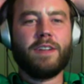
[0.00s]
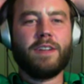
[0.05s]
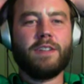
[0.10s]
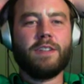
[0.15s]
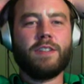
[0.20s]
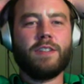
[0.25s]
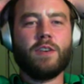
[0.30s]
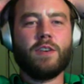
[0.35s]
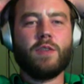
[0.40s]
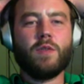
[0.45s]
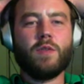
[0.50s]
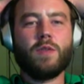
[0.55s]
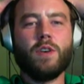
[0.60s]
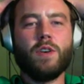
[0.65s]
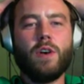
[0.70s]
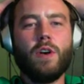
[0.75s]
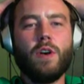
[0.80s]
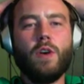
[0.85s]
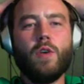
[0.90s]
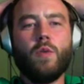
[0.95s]
So
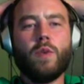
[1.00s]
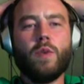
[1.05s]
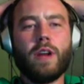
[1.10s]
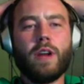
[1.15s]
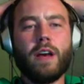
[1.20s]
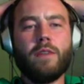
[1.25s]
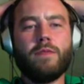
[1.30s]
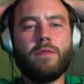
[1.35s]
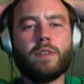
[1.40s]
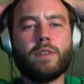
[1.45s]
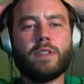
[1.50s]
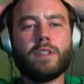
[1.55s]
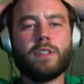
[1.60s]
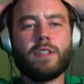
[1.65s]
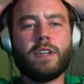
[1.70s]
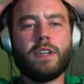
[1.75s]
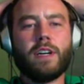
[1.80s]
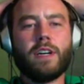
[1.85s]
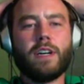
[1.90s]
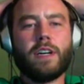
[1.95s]
when I first
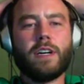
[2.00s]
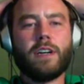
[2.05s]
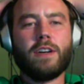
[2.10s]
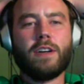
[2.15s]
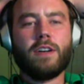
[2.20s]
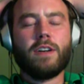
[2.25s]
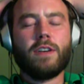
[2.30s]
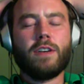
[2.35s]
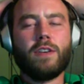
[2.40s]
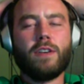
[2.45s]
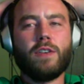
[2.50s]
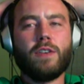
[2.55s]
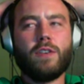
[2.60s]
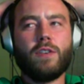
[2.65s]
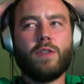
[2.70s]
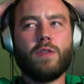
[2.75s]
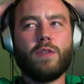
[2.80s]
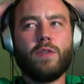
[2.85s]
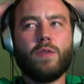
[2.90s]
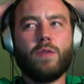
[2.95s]
I
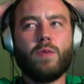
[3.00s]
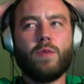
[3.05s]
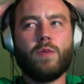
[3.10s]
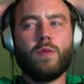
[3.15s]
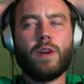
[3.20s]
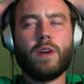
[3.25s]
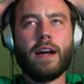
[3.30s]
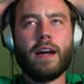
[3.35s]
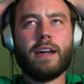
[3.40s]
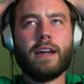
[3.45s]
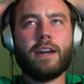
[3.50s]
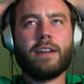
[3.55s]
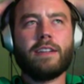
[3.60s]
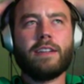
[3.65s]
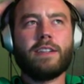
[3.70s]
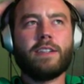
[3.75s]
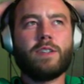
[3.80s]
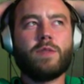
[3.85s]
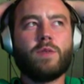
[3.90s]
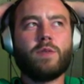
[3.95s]
got
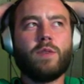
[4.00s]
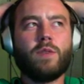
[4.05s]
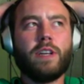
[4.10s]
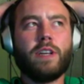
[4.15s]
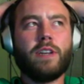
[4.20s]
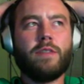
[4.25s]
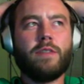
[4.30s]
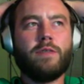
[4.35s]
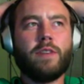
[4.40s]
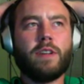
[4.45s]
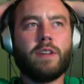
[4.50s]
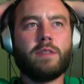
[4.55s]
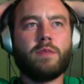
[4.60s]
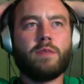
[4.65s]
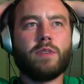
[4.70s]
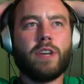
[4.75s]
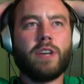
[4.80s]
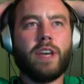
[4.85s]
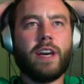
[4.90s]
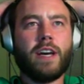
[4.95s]
into
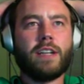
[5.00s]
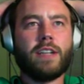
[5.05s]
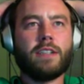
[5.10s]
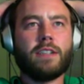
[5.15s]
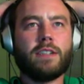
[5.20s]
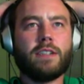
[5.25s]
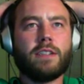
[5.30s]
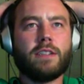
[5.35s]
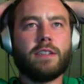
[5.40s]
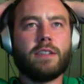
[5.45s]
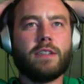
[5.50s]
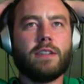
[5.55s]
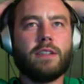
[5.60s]
Facebook ads